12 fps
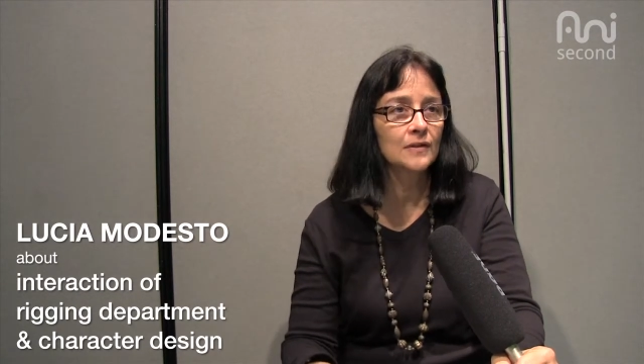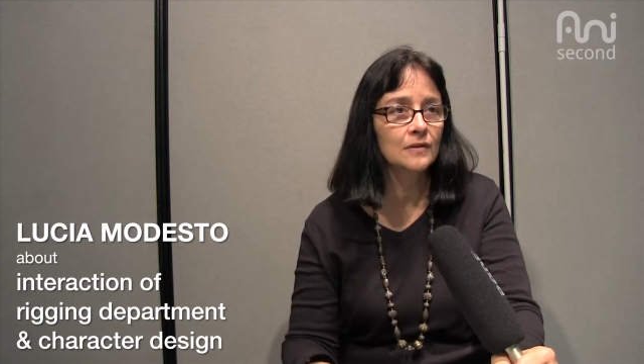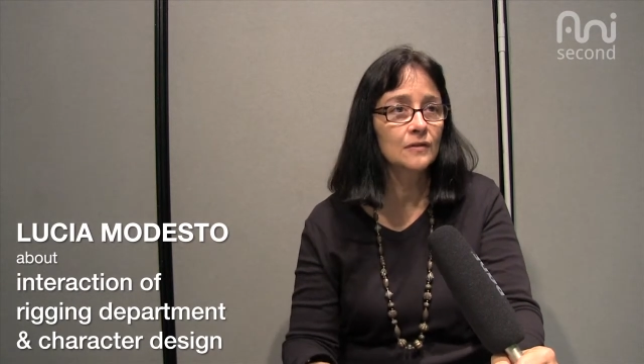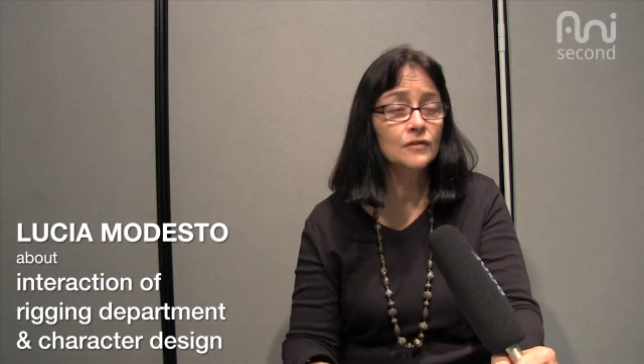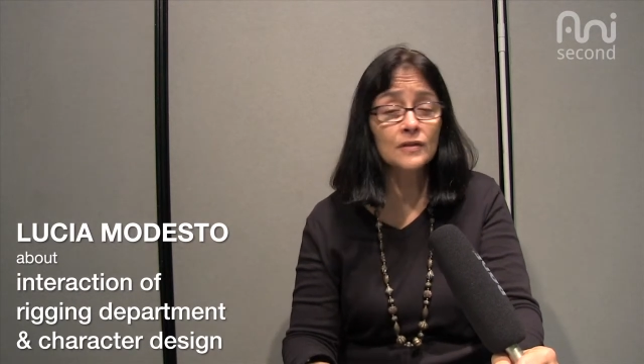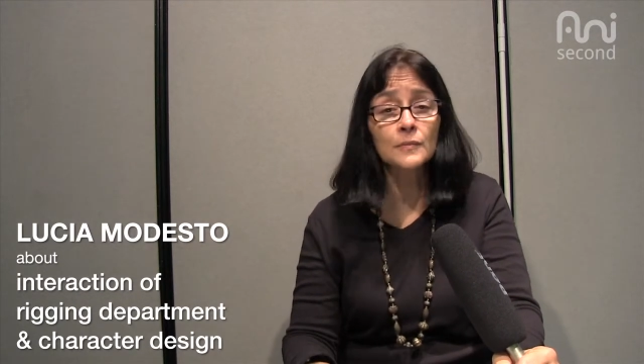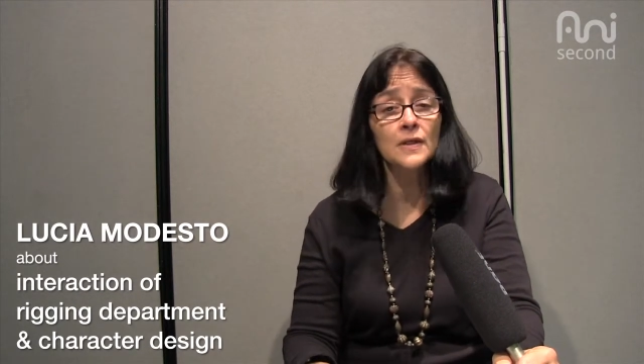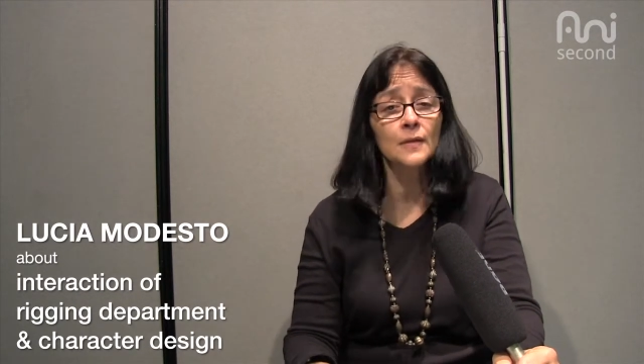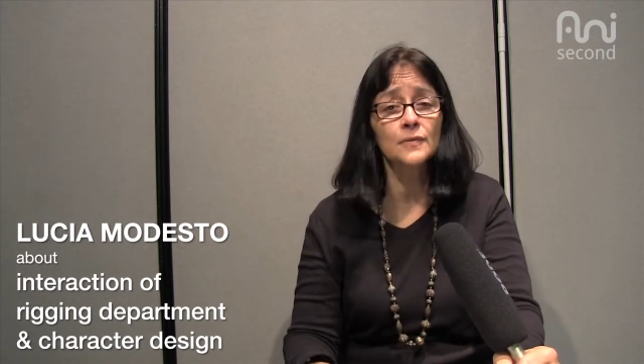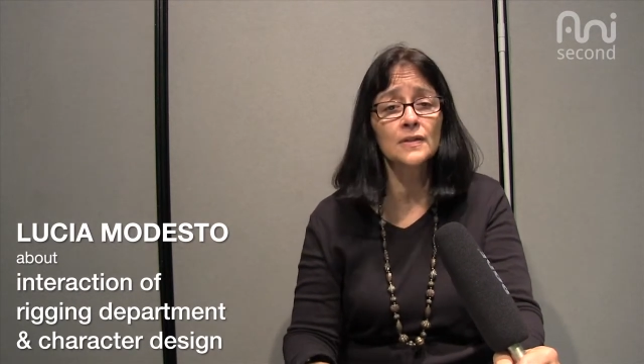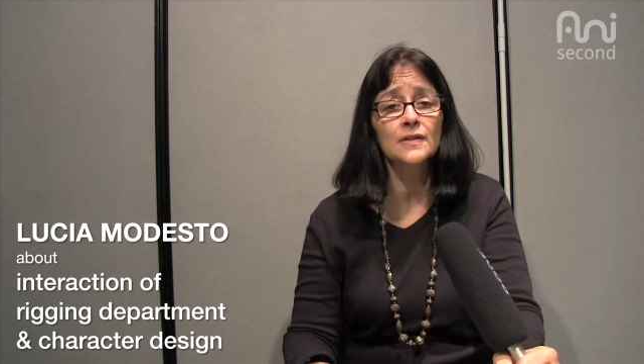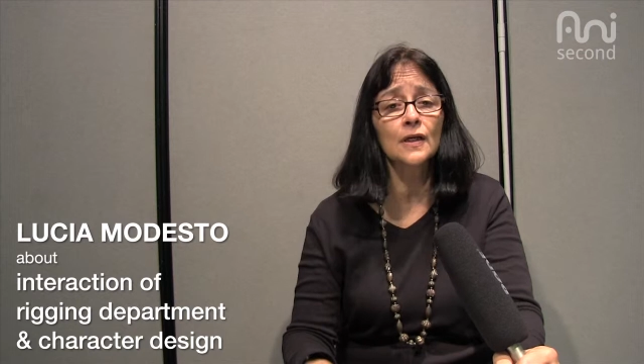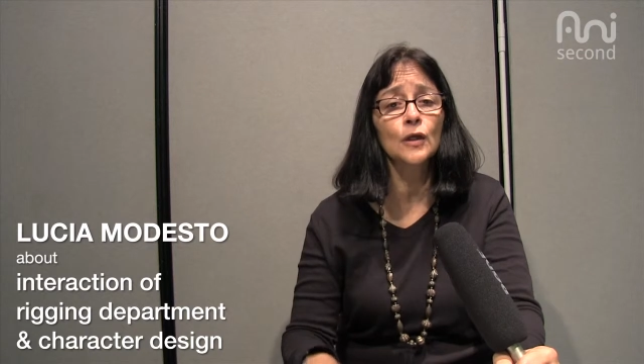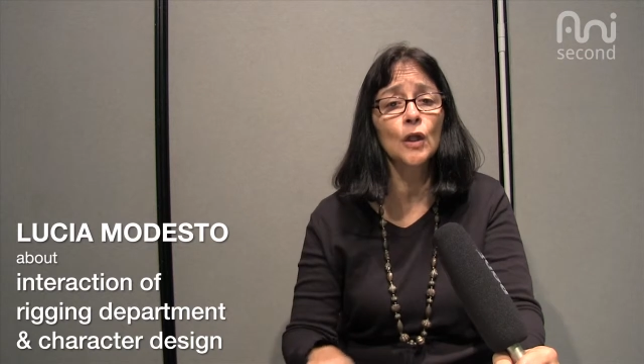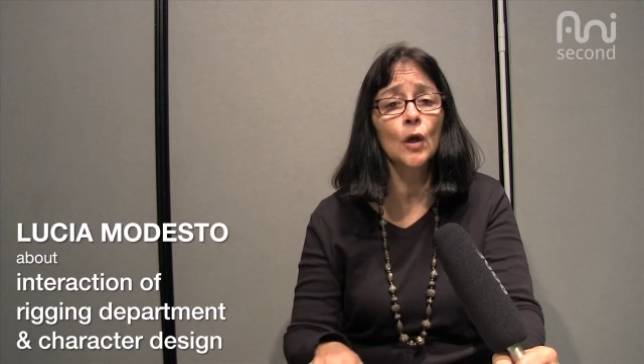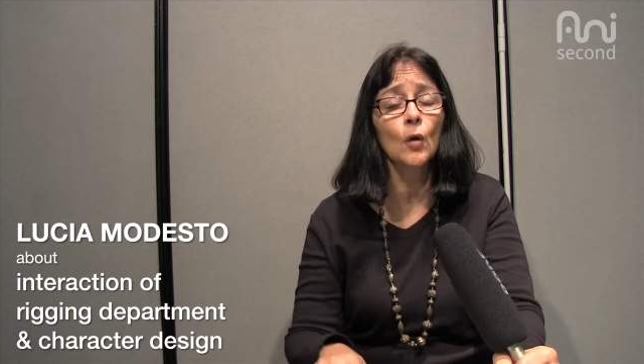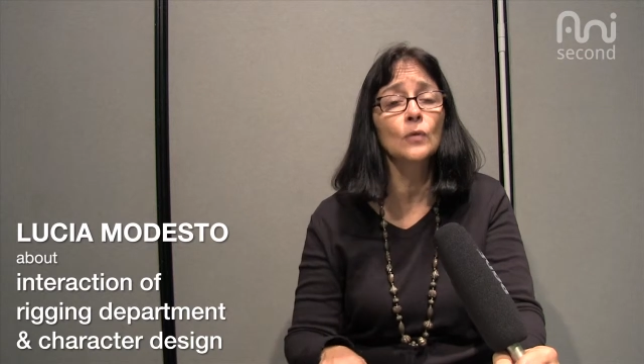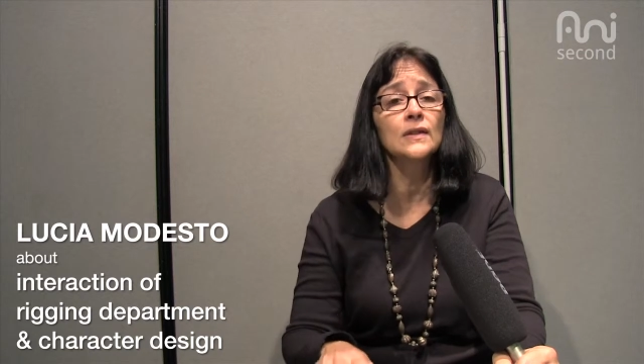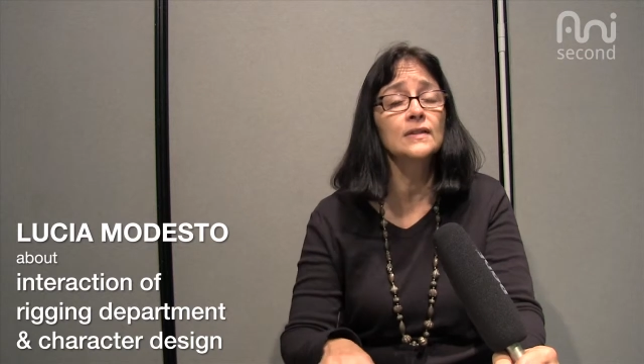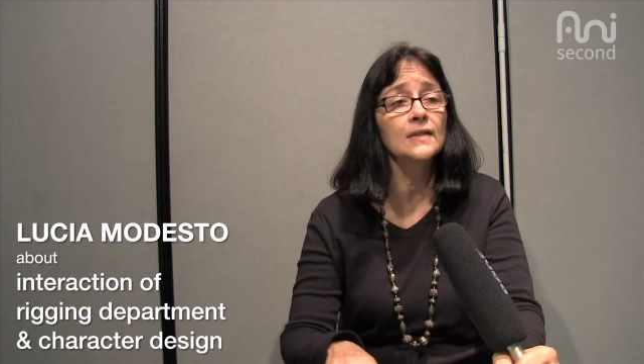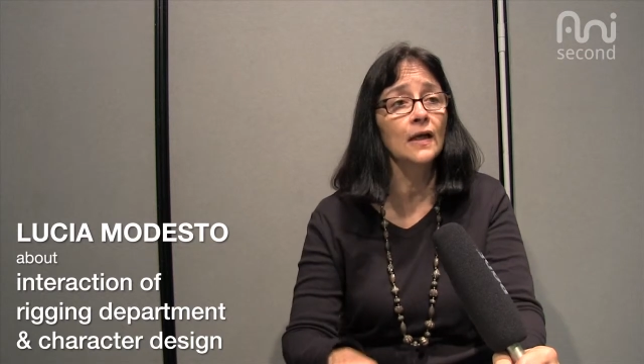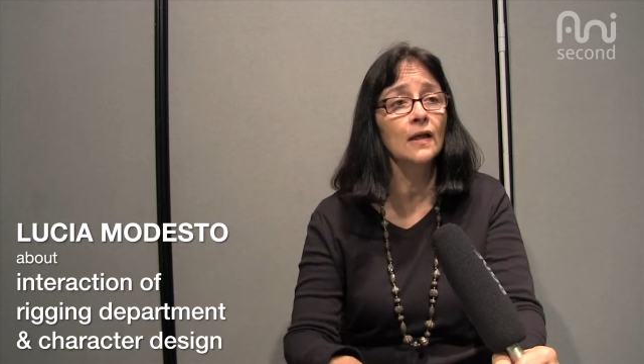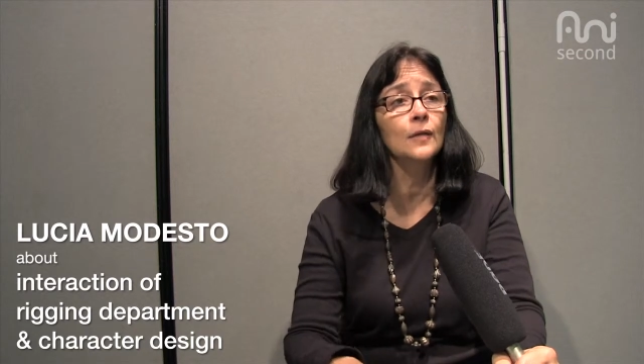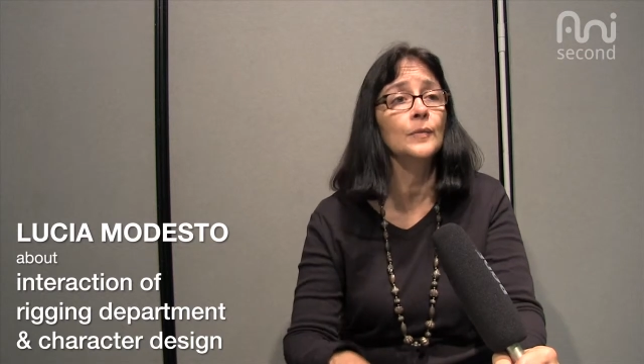Sometimes they say, no, this
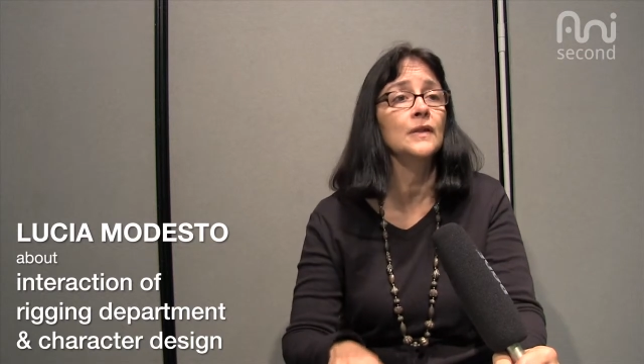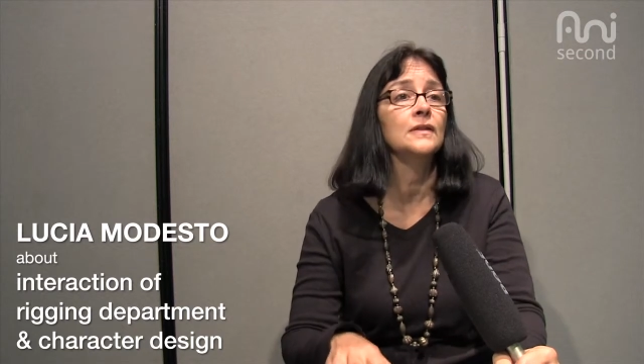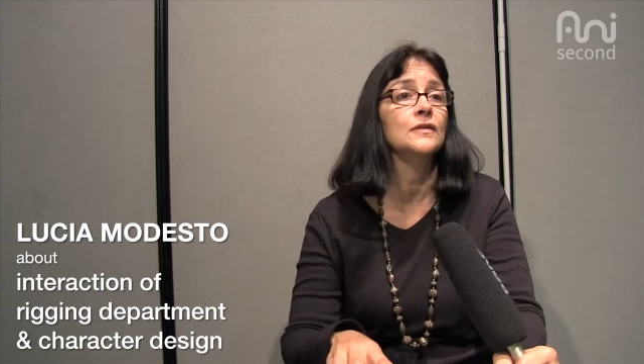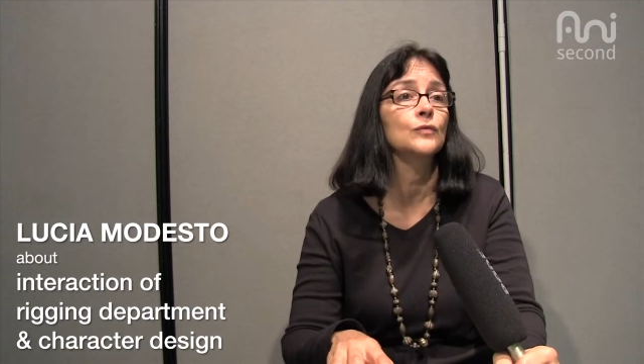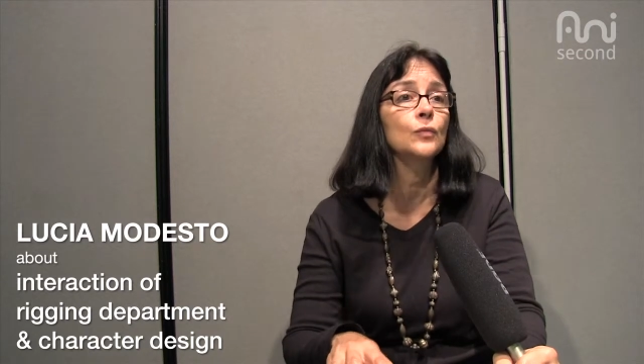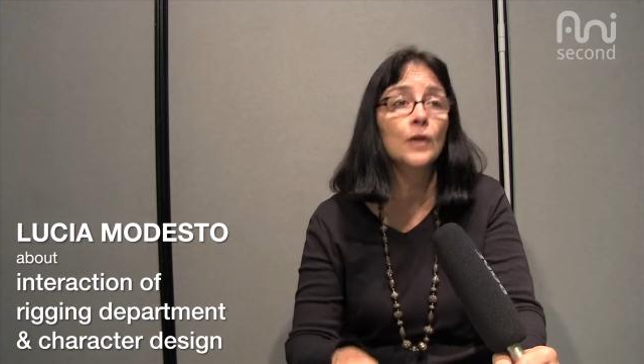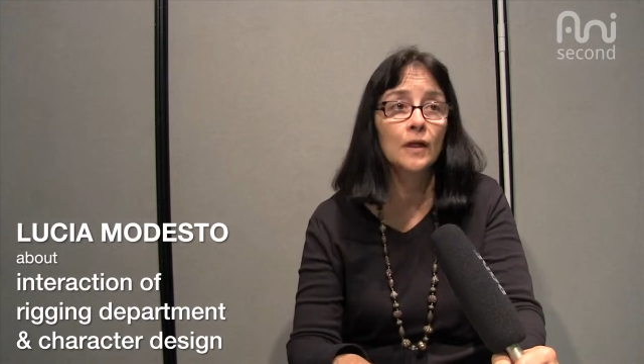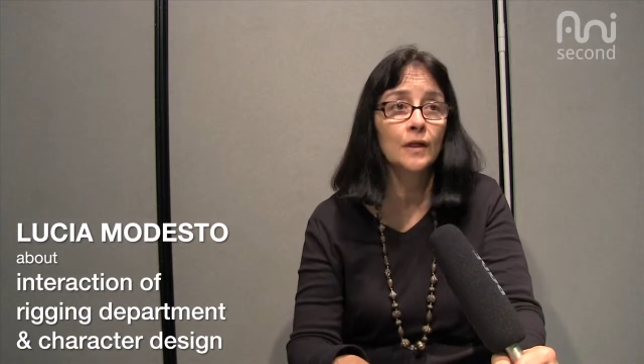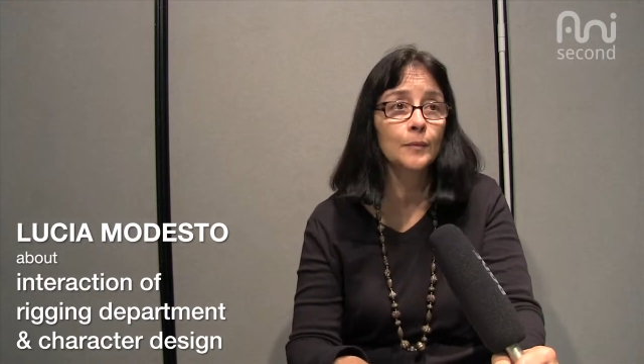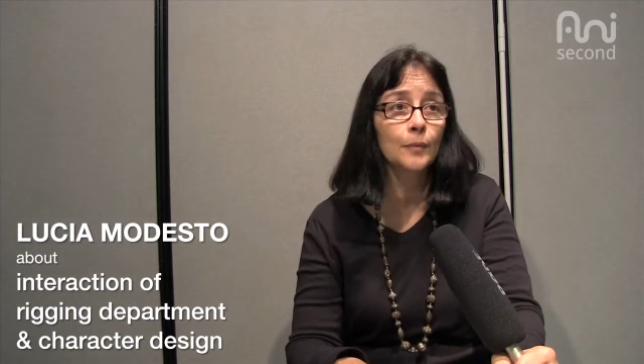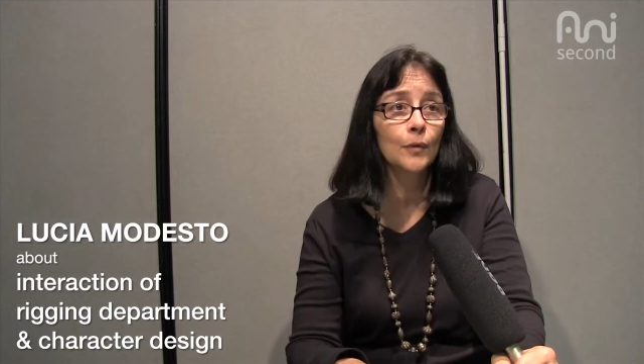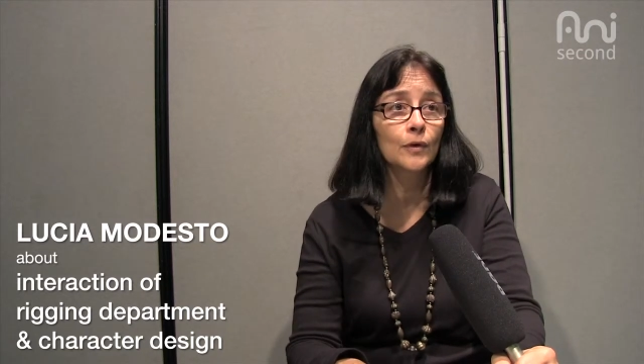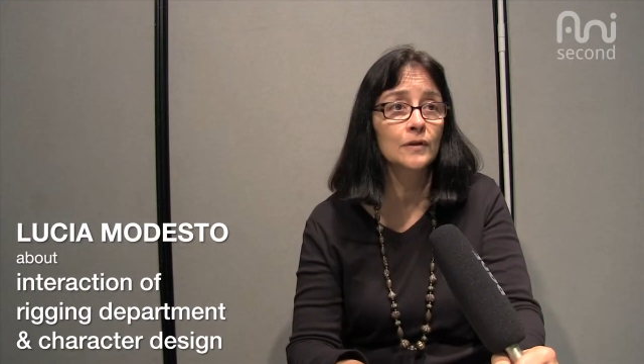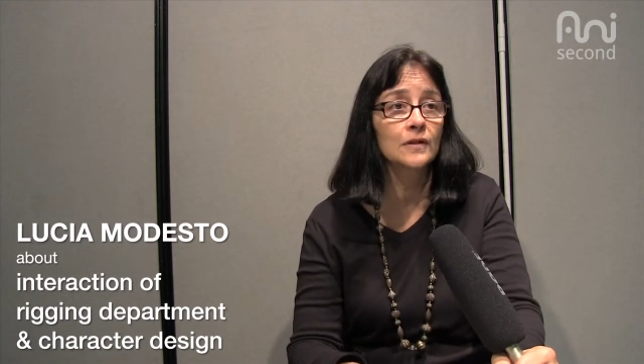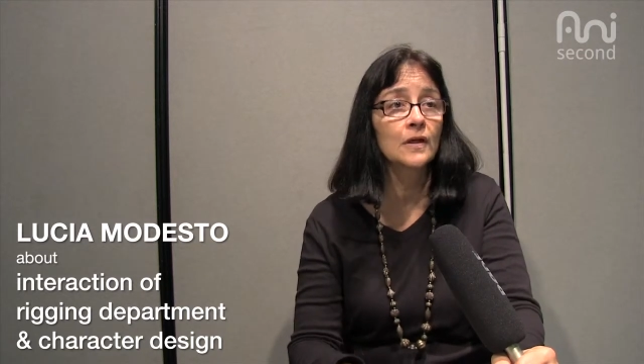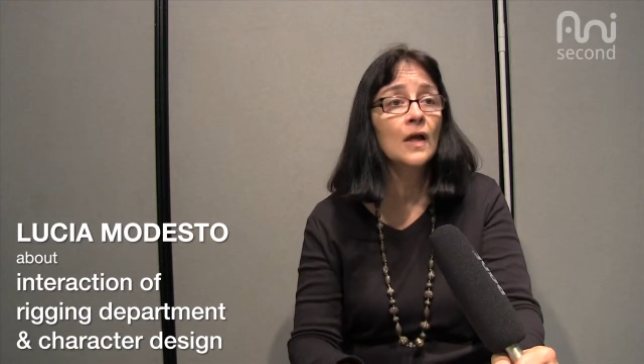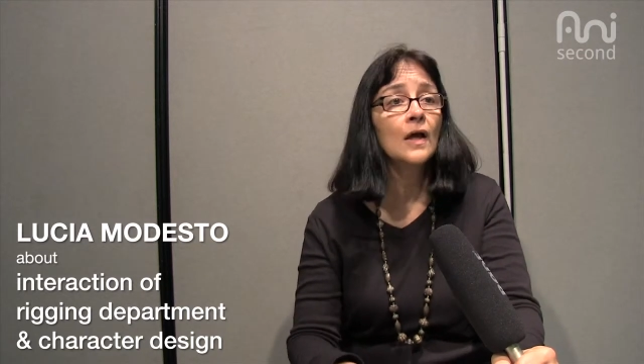element is really important.